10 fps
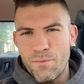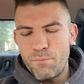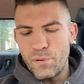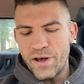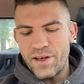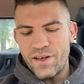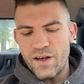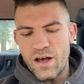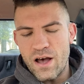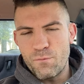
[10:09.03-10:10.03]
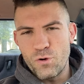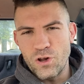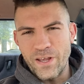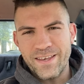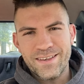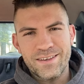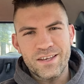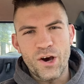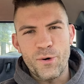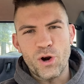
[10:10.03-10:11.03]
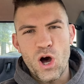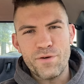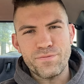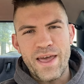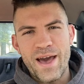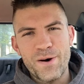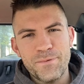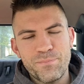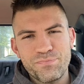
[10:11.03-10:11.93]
But I'm really going off now